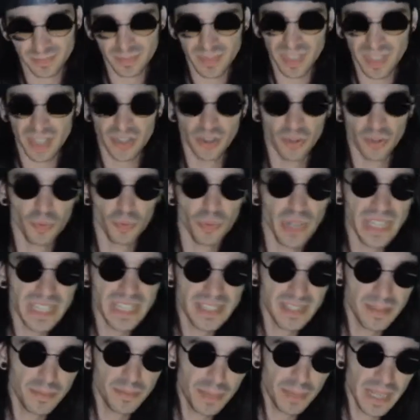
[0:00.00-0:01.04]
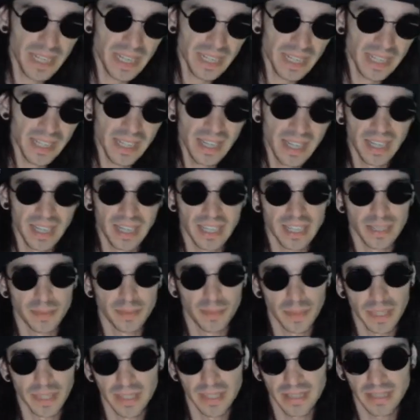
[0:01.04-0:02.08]
The reason being is
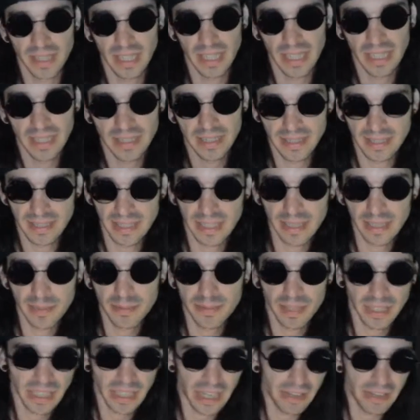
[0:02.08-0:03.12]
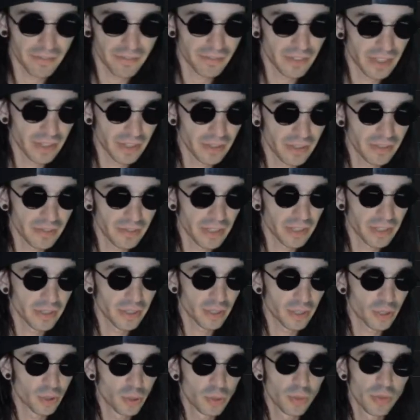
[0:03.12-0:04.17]
because it seems like a very,
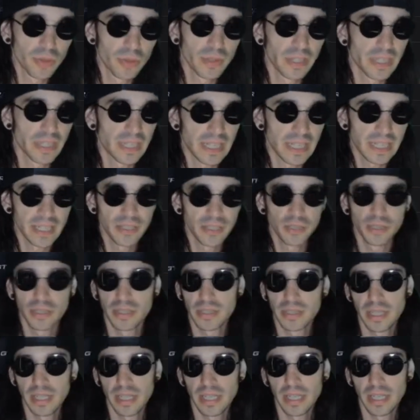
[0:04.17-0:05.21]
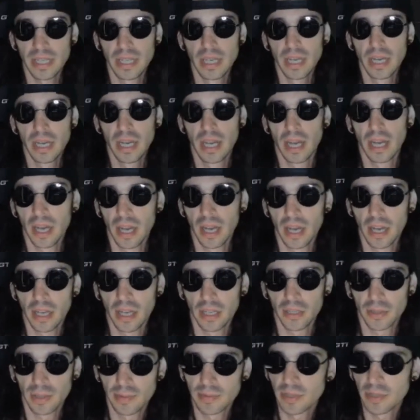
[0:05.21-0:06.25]
very cool and interesting
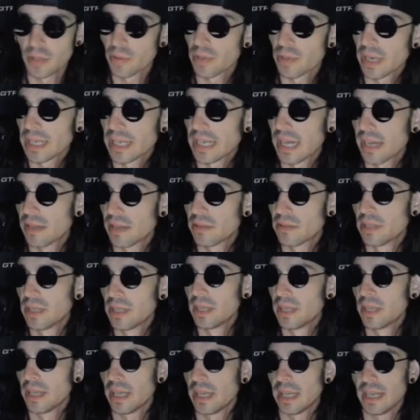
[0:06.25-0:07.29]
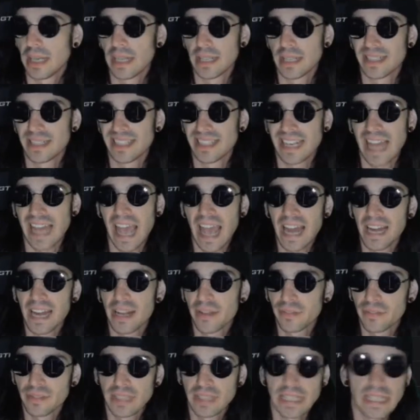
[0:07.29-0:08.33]
crypto right now. It is an
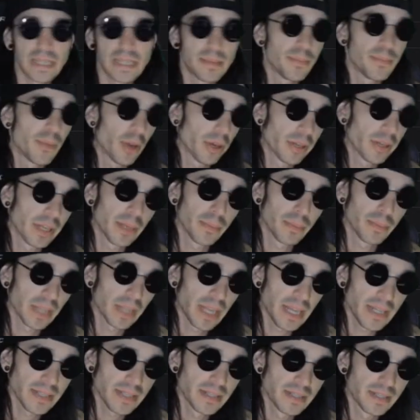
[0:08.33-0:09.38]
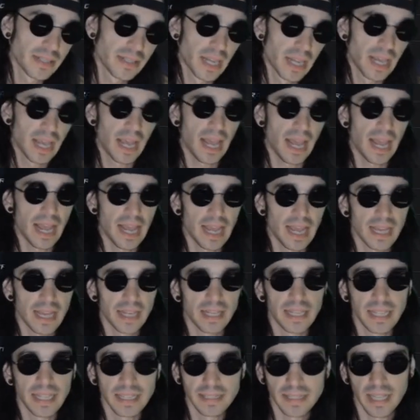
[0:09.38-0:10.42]
NFT marketplace,
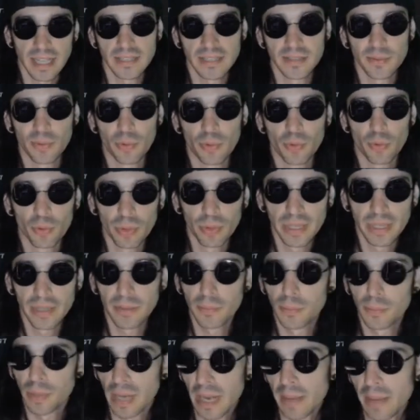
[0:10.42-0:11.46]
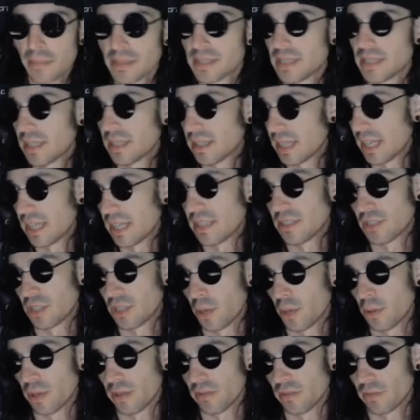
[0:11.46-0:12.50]
and it's got some real promising things
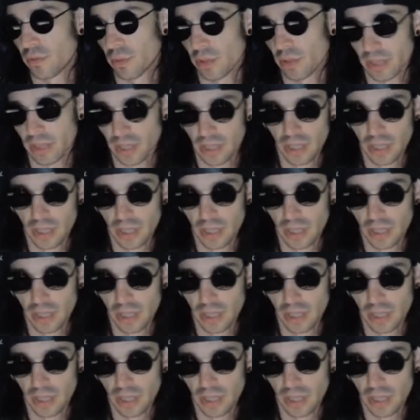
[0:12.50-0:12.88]
going for it.